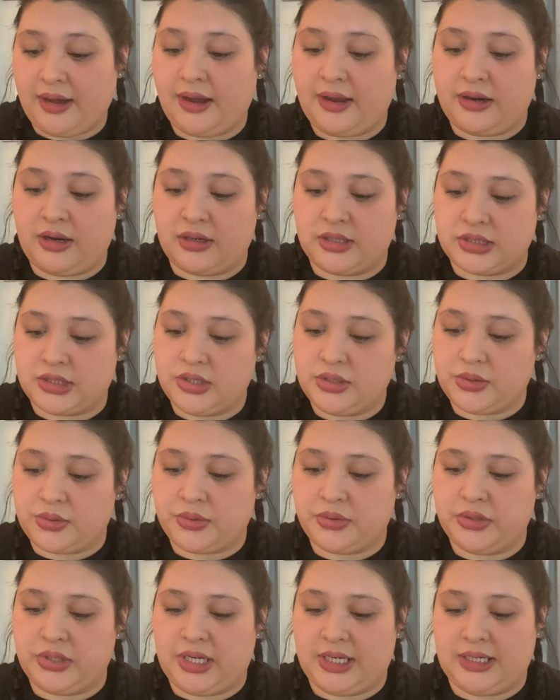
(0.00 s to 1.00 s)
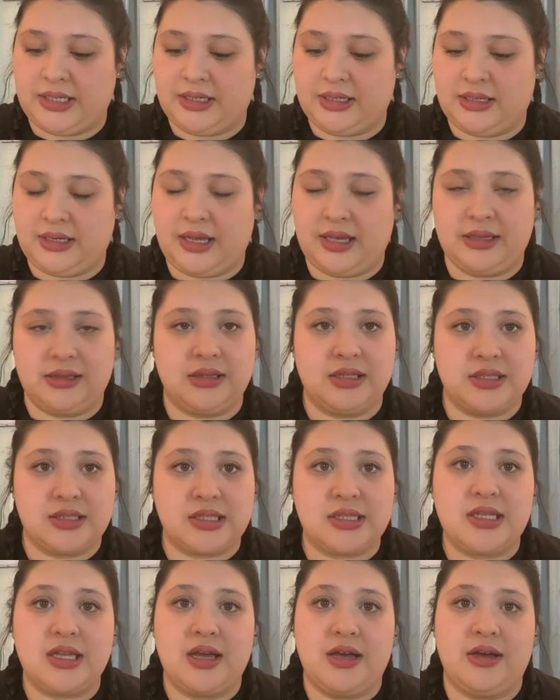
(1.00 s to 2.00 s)
I also created a
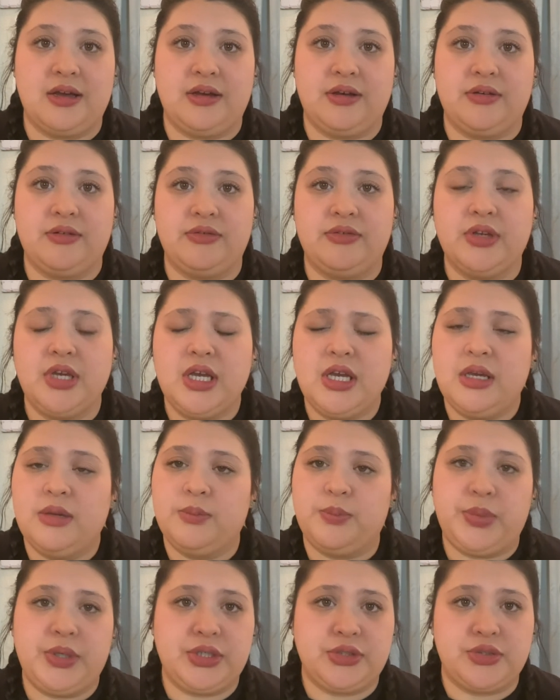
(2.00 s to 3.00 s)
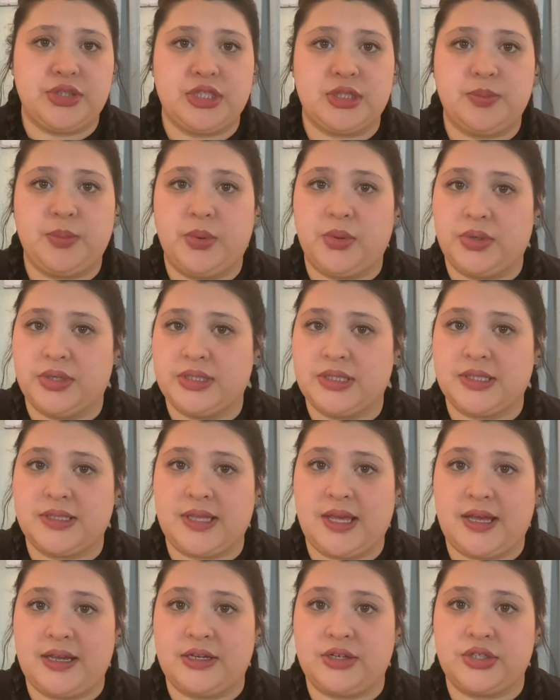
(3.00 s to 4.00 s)
list of Pinterest boards
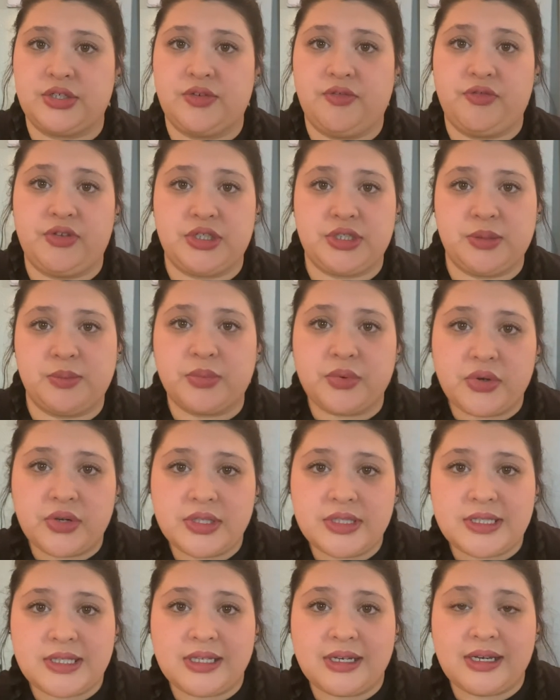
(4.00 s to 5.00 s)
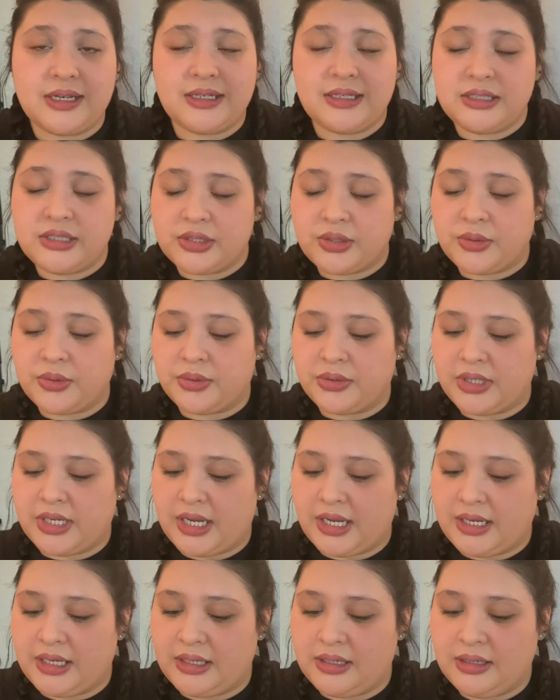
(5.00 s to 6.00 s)
/ vision boards that I need to
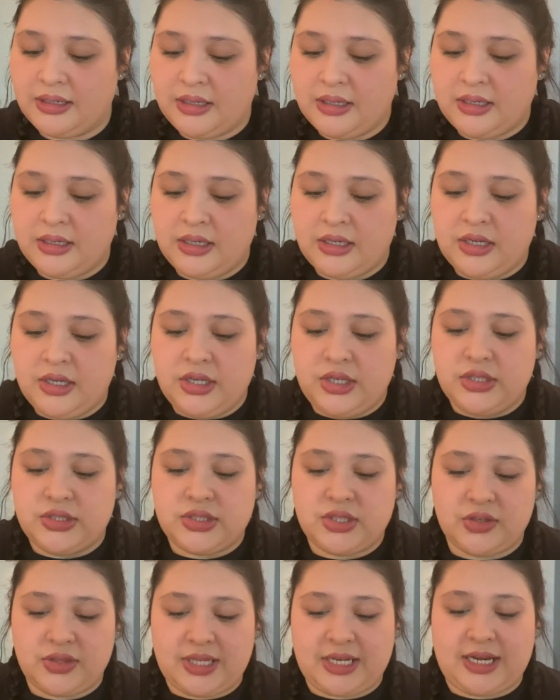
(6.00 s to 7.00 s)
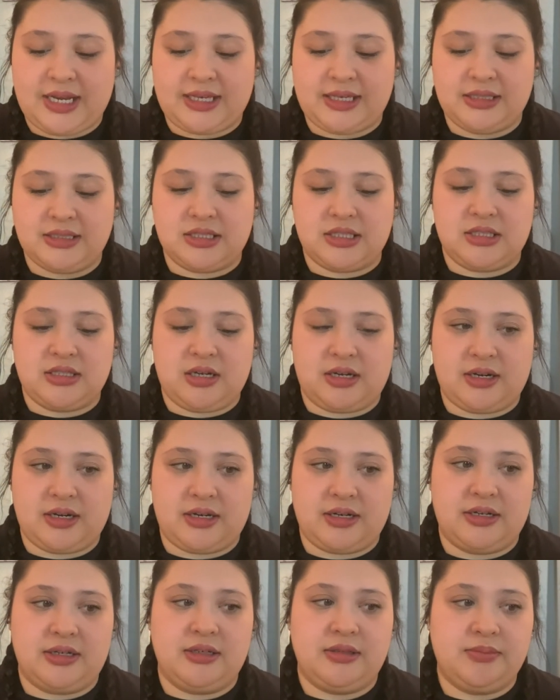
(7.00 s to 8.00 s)
create so that I can
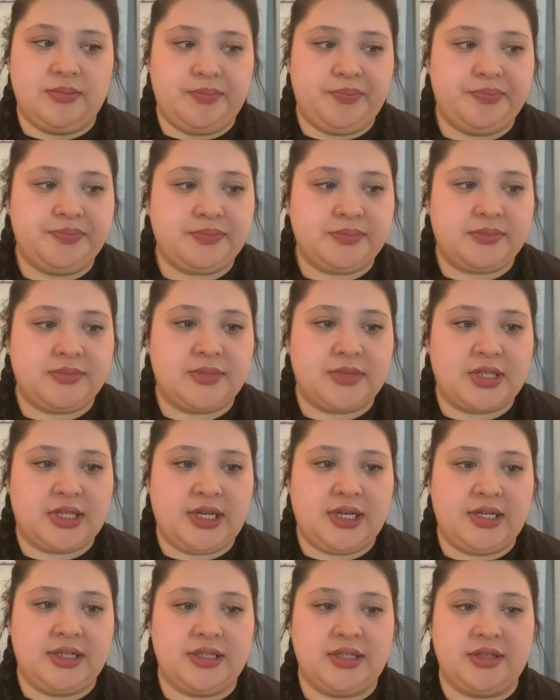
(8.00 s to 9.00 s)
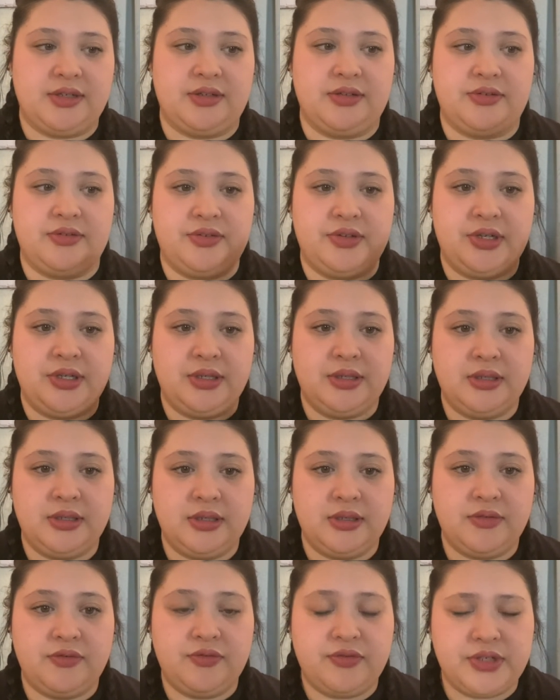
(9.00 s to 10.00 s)
start kind of
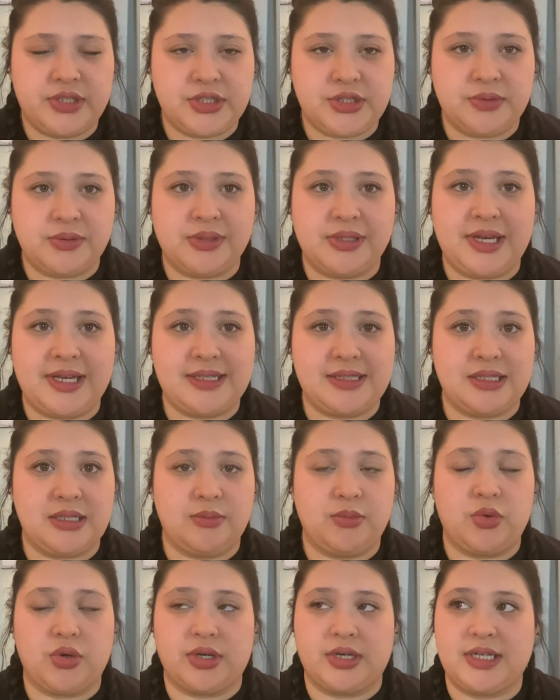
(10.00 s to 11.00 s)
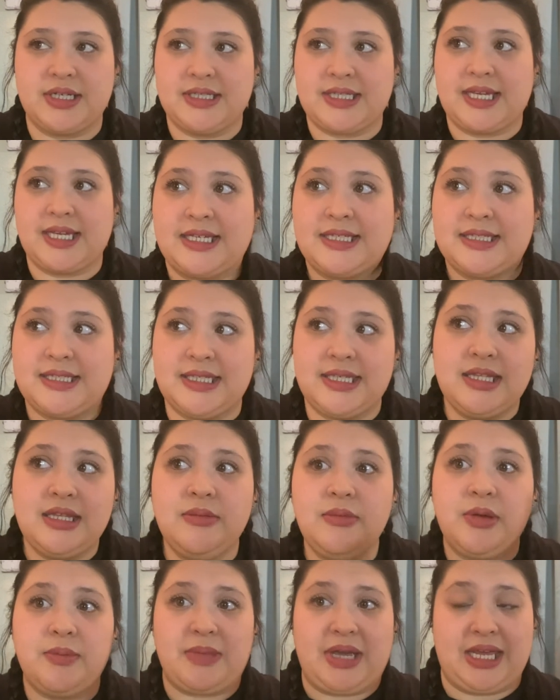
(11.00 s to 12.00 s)
visualizing more, because I see them
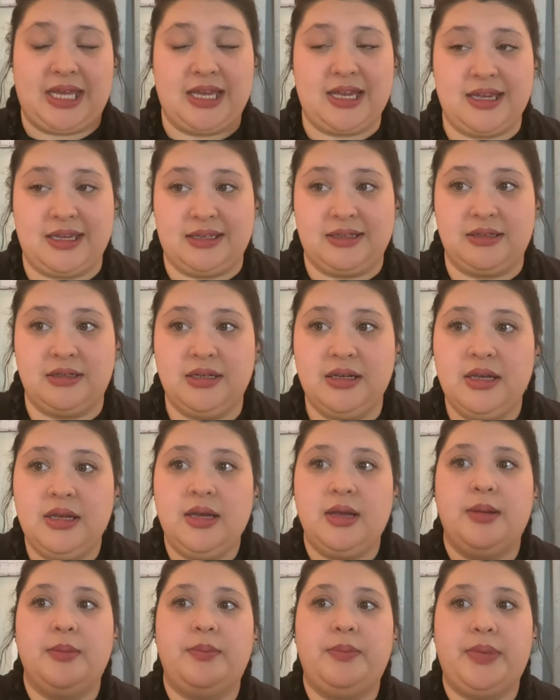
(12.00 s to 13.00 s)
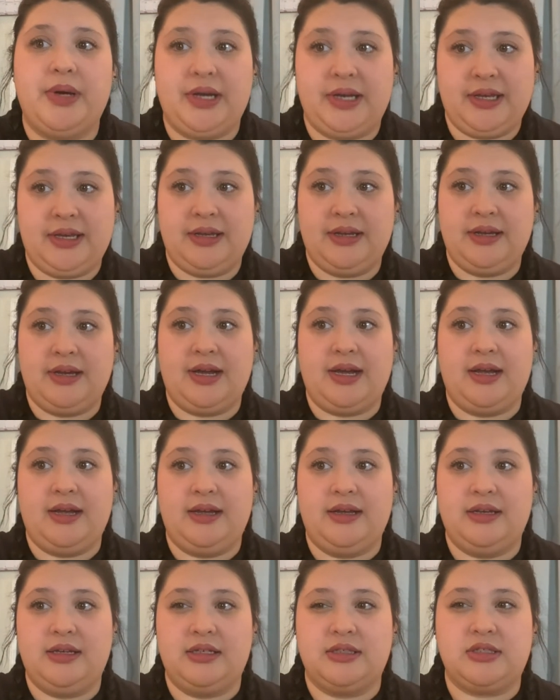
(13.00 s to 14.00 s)
in my head, but
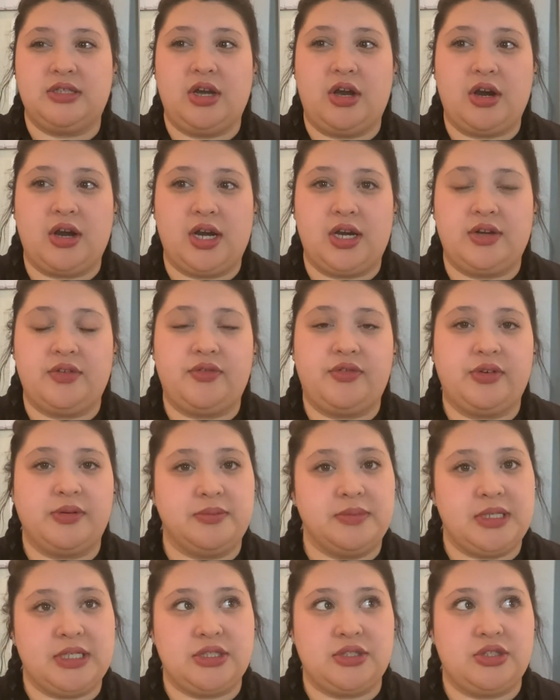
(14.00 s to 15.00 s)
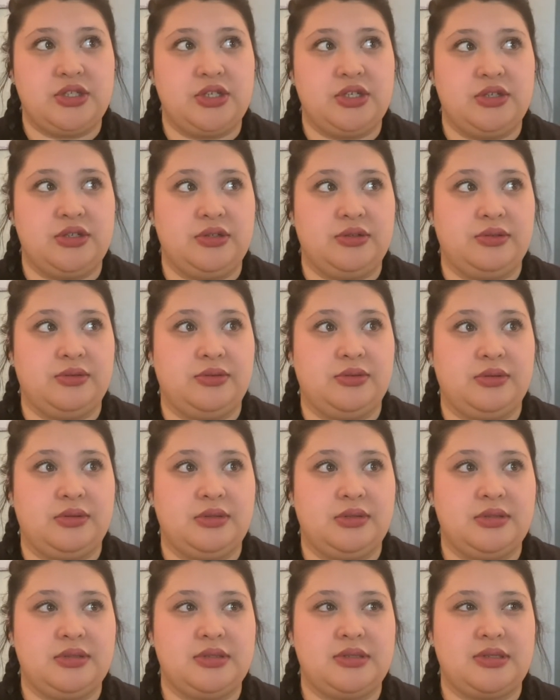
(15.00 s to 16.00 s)
it's hard for me to
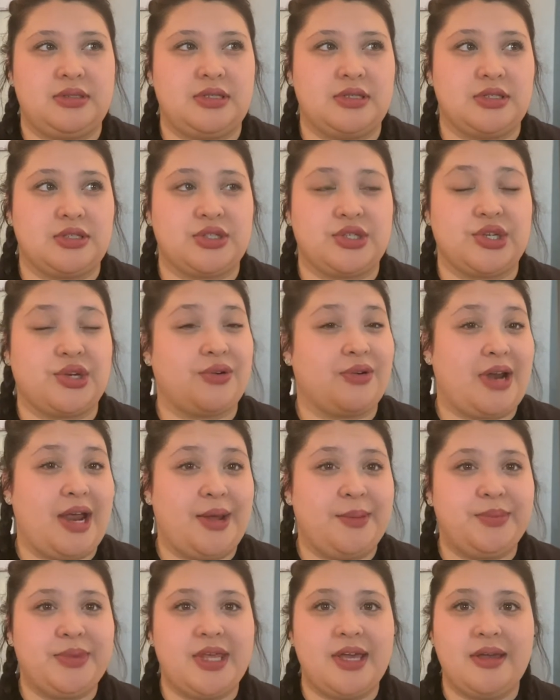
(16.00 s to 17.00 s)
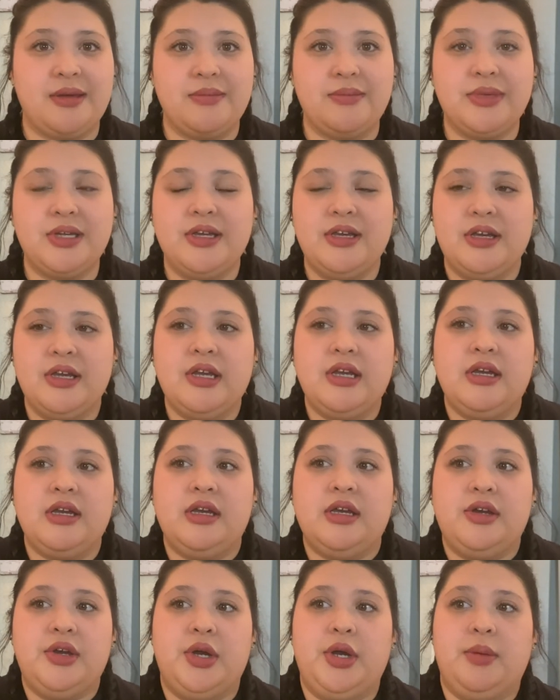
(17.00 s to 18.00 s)
describe them
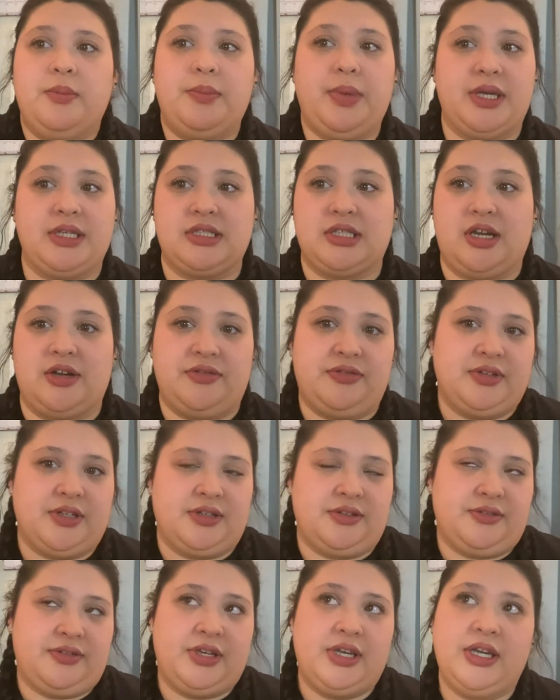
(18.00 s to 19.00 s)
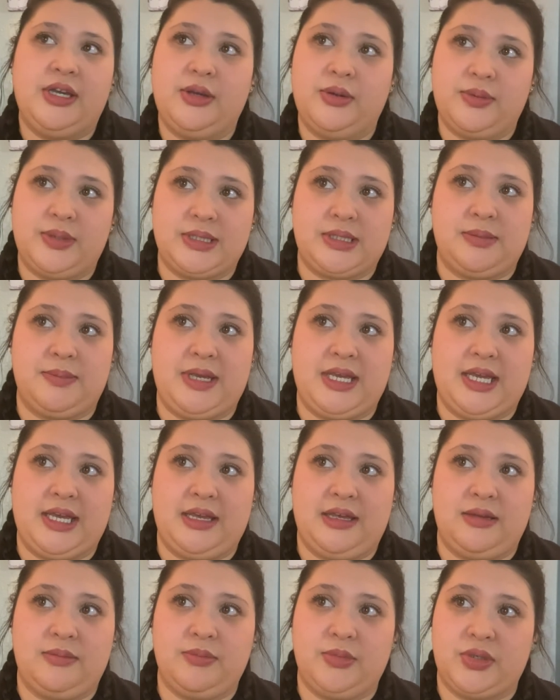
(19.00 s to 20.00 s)
based off of what's in my
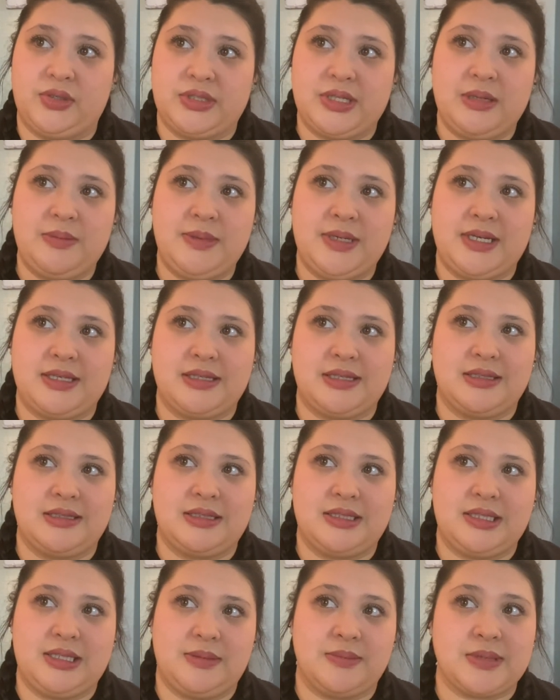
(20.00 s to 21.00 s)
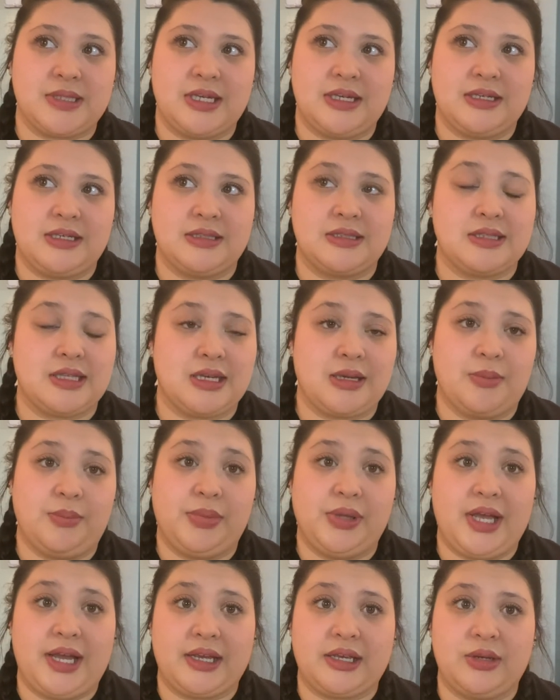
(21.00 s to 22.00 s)
head, mostly because it seems like it's like
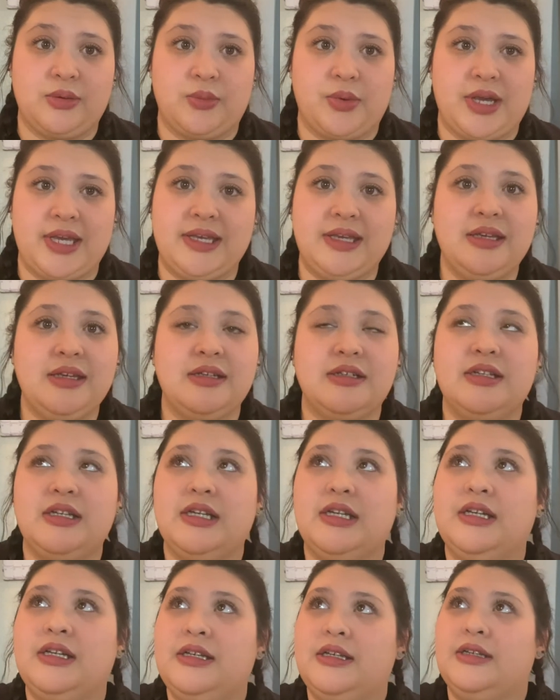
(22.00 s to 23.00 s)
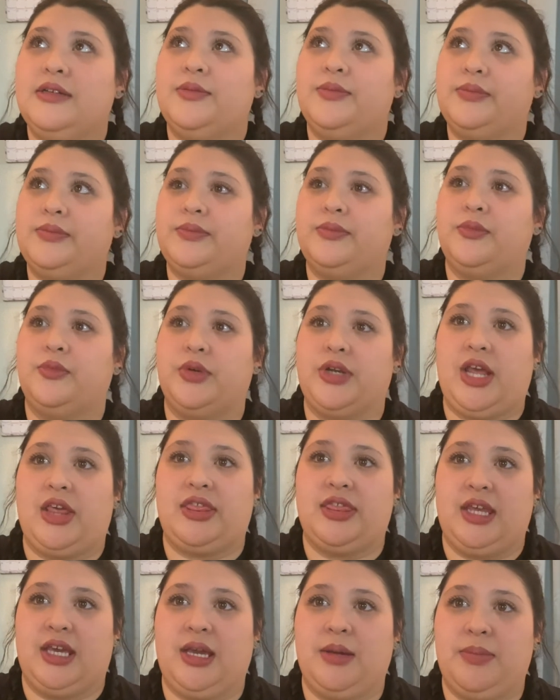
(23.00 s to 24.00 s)
black and white when I
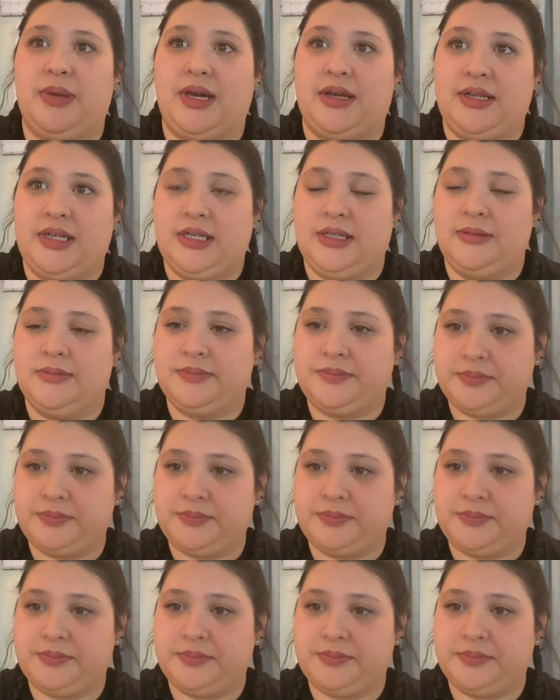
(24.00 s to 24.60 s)
think about it.